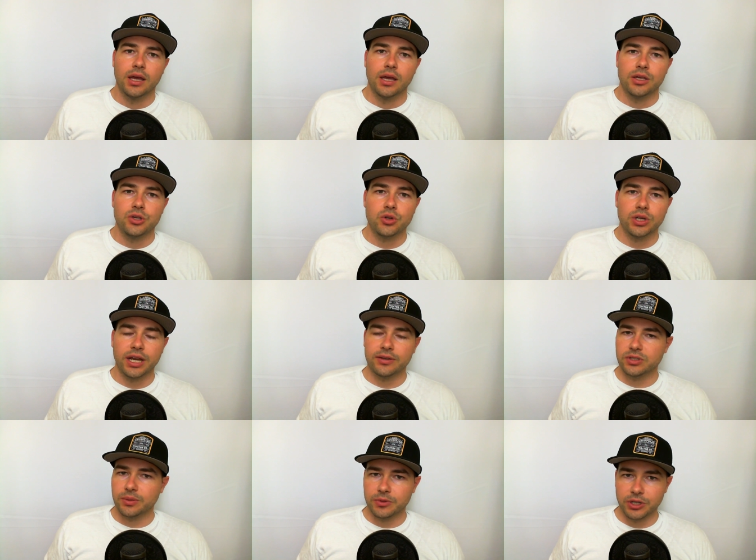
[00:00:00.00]
You can have
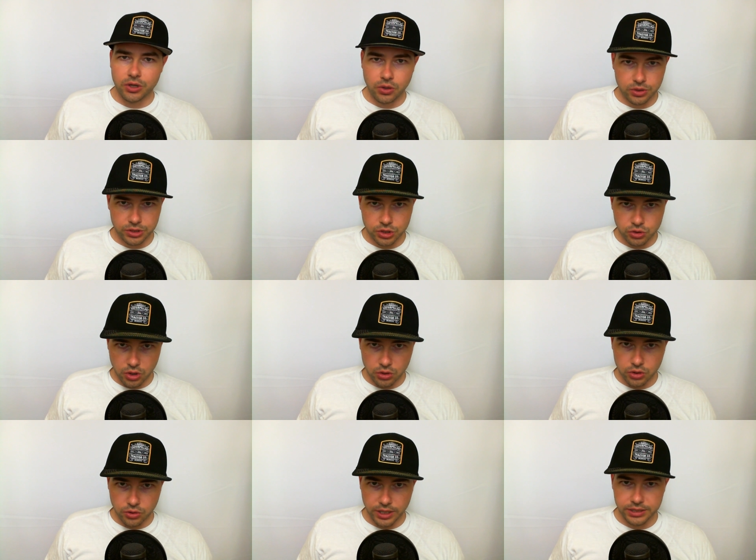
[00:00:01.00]
something called a
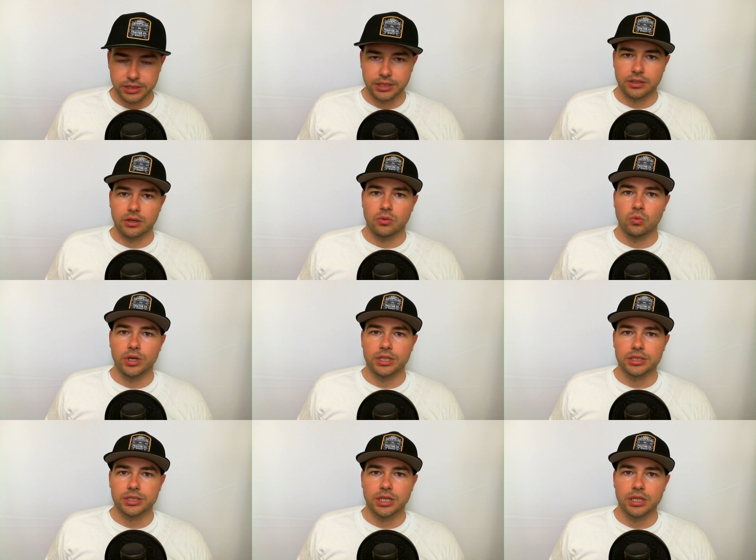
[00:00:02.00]
stroker engine,
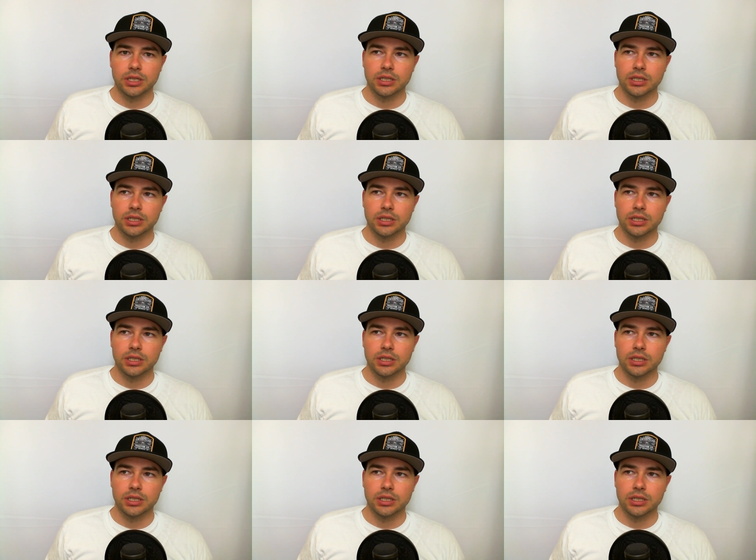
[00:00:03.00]
which